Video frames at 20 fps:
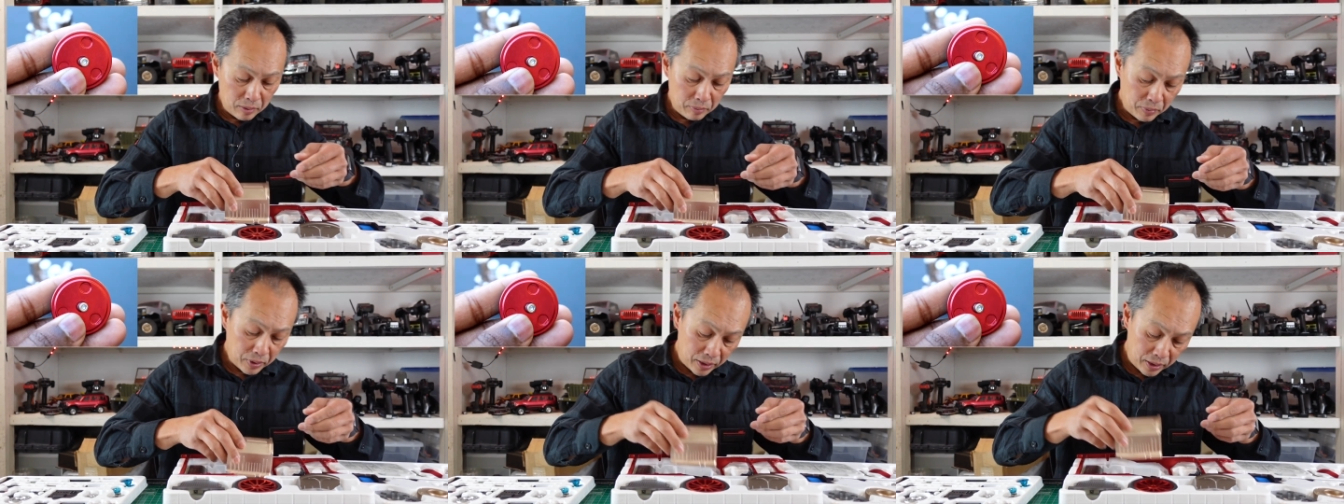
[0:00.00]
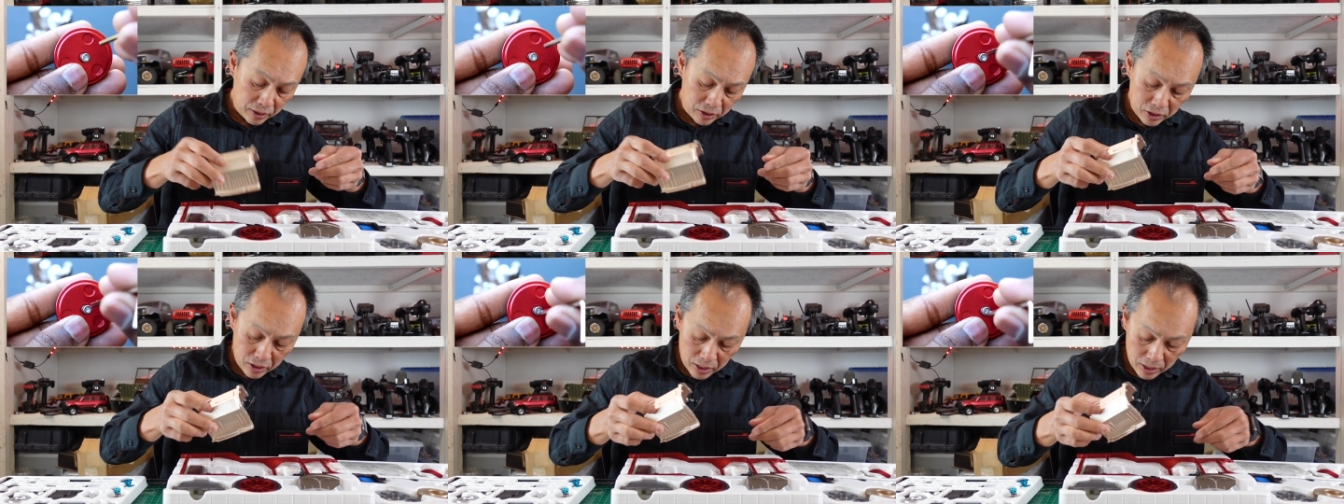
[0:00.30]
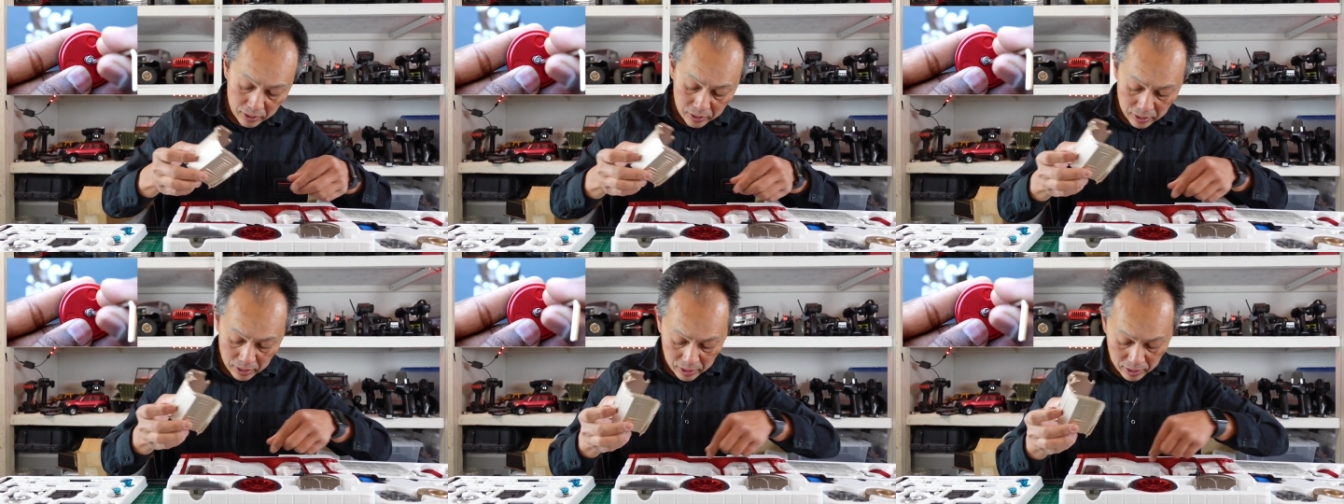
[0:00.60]
but it's
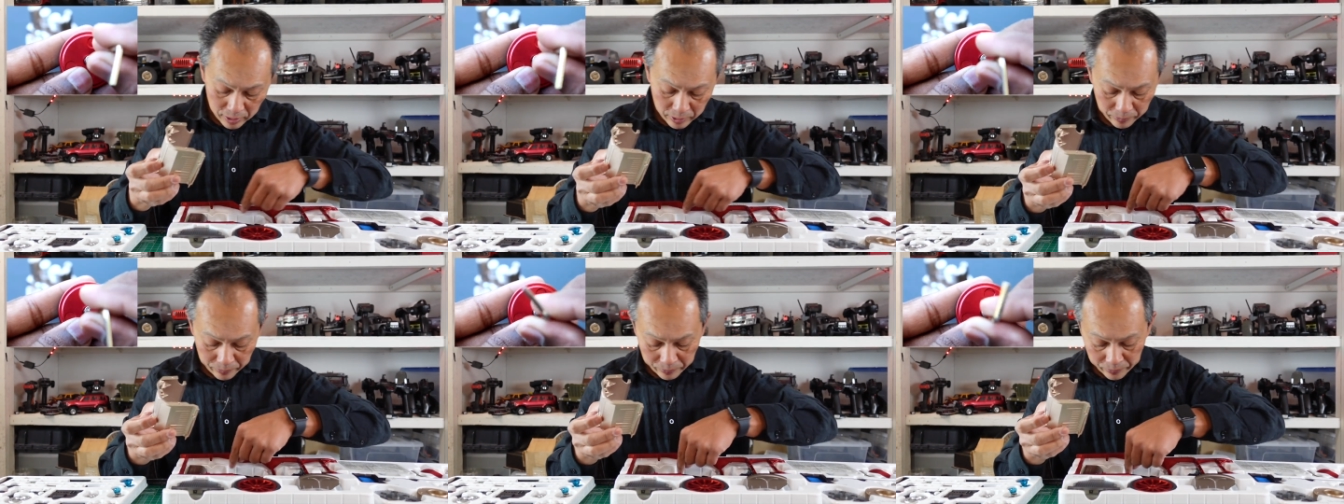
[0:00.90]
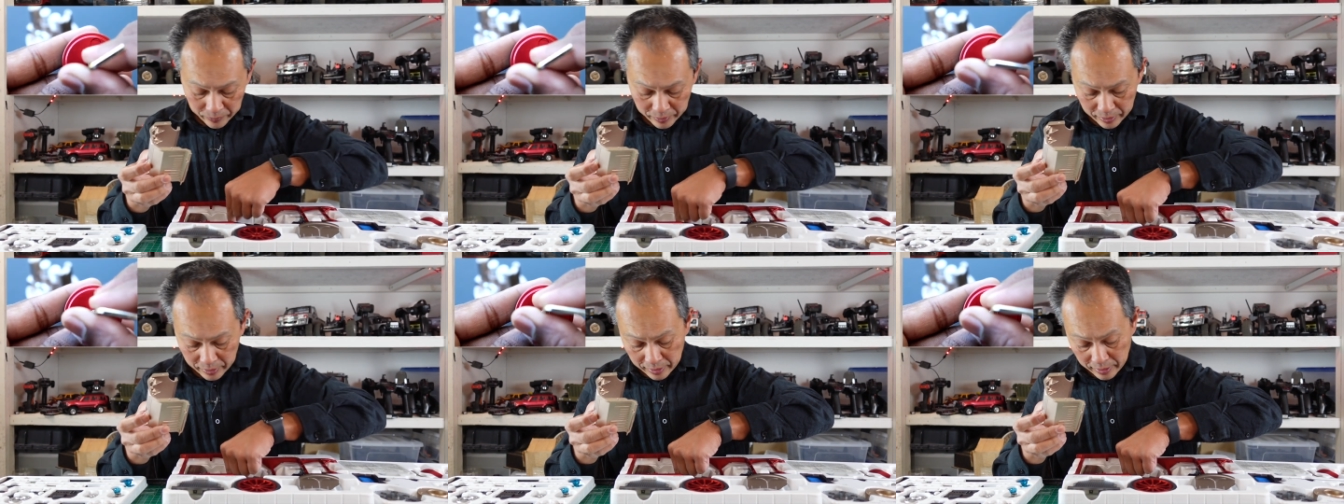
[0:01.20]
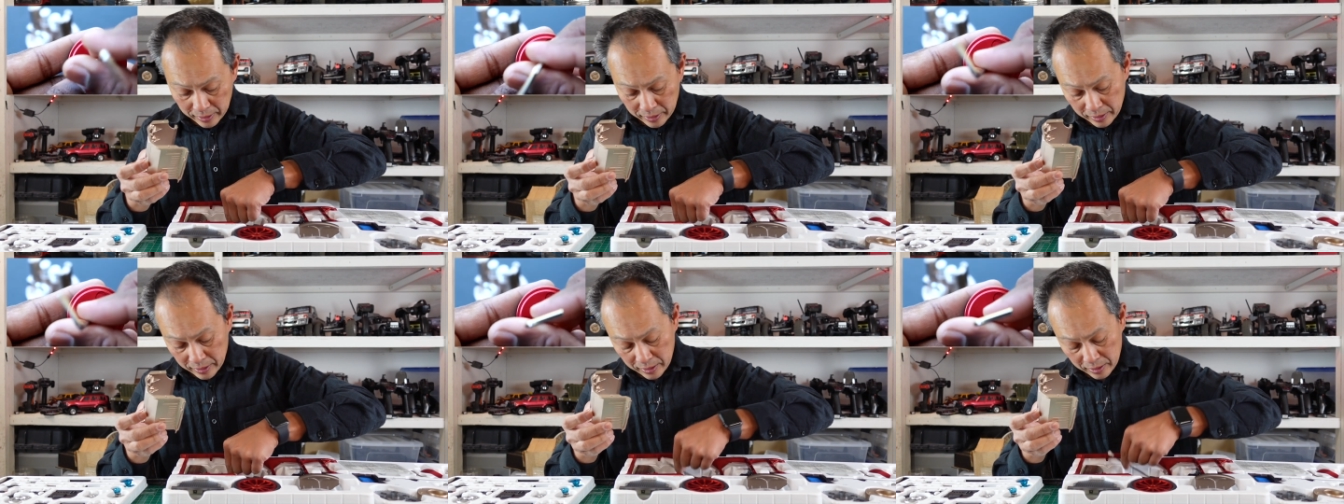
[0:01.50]
not.
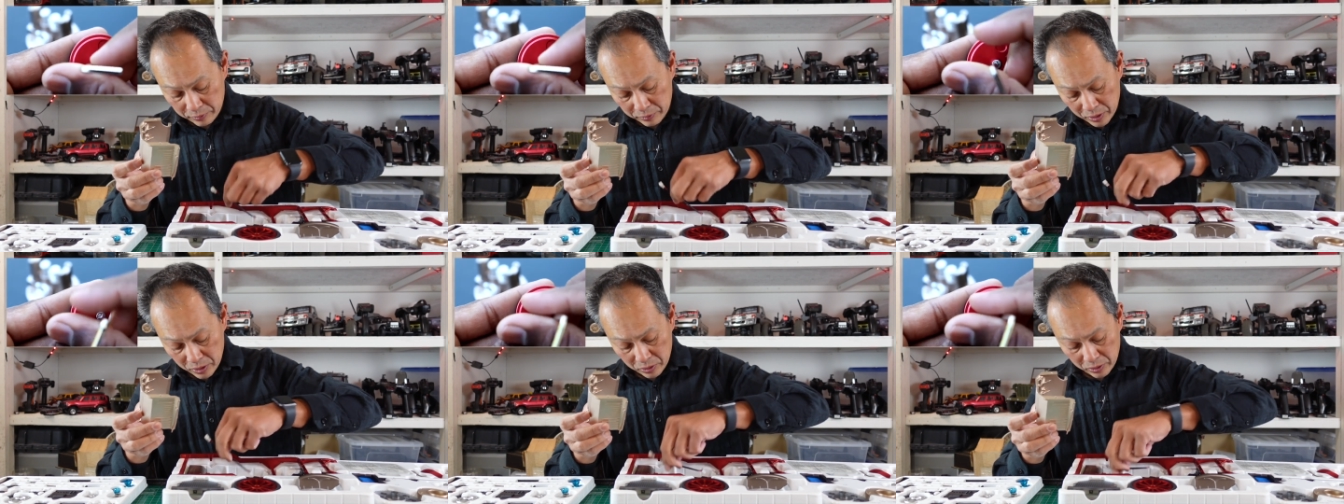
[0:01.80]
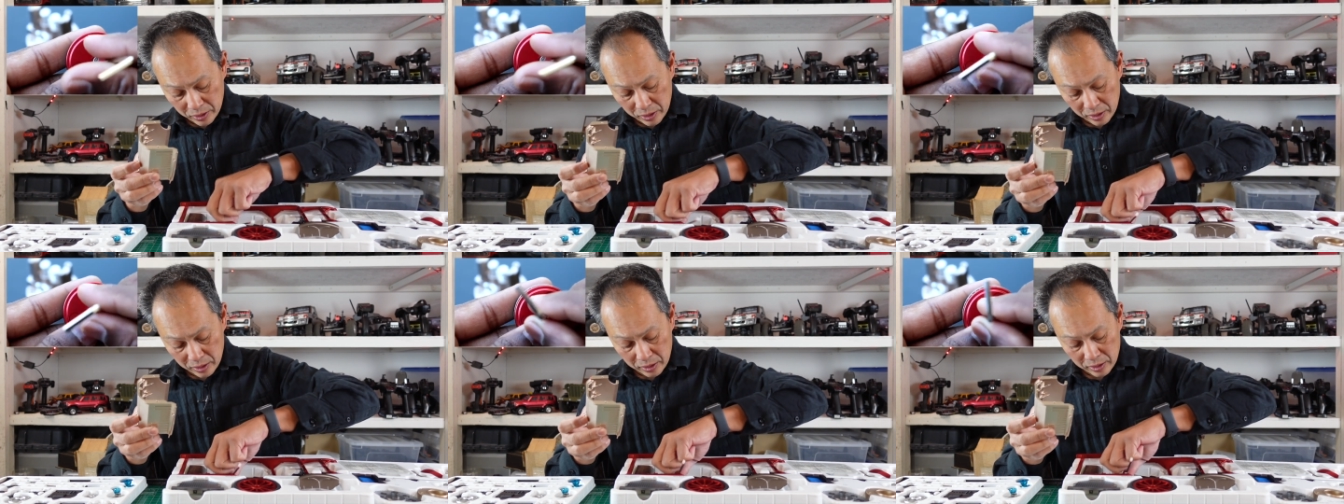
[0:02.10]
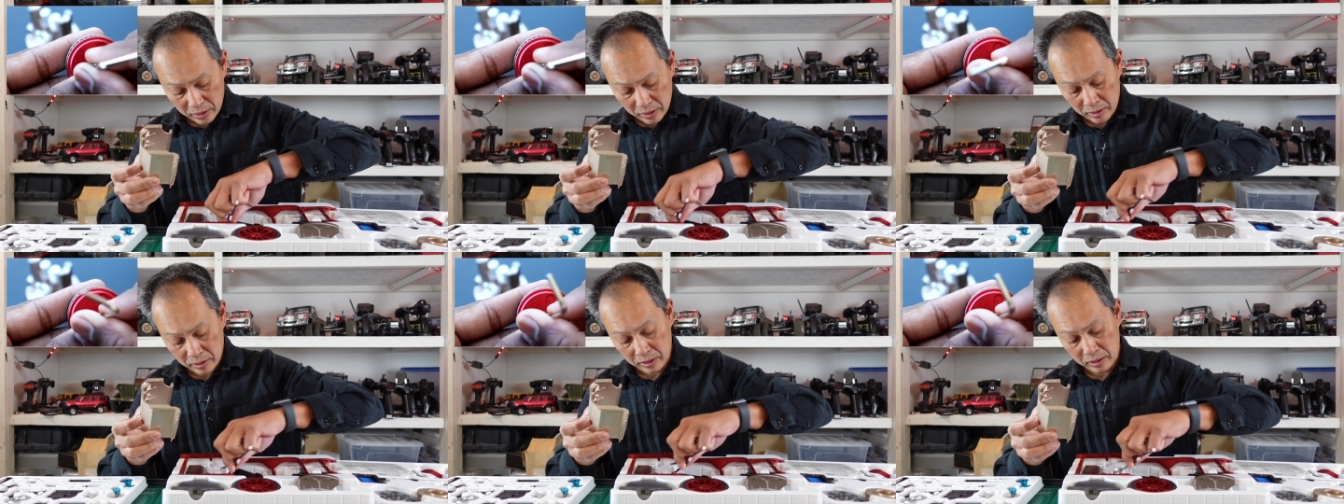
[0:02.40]
And then we go
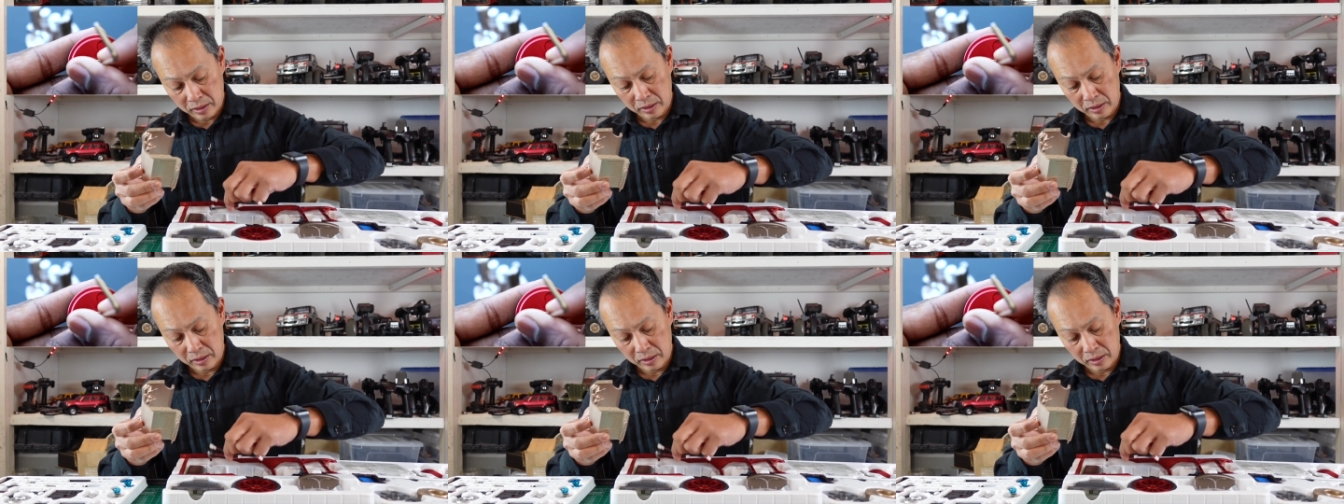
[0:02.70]
here,